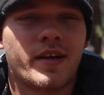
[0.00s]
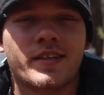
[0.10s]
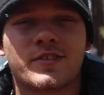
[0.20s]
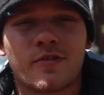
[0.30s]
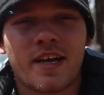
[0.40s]

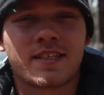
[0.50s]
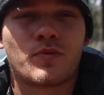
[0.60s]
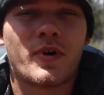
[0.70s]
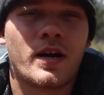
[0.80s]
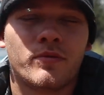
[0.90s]
And so that's
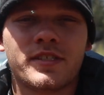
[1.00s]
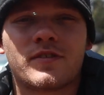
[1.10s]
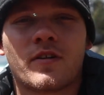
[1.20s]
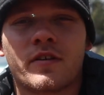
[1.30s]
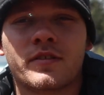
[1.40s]
why we
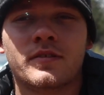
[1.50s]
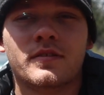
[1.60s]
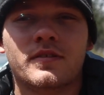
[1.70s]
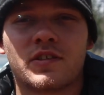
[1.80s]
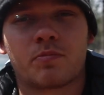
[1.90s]
started
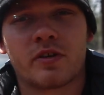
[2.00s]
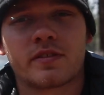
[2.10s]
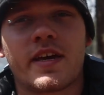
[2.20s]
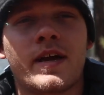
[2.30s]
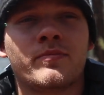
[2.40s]

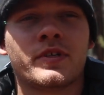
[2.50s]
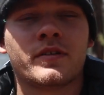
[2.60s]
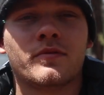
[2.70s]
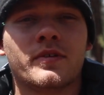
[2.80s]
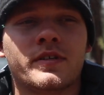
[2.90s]
Dispersed
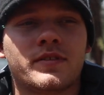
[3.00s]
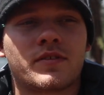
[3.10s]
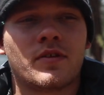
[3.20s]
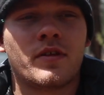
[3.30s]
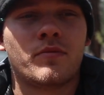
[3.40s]
camping, was
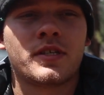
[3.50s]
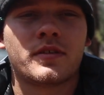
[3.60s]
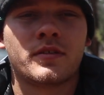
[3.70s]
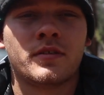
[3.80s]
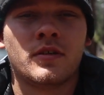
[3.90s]
so that we
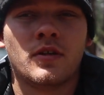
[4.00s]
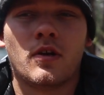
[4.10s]
could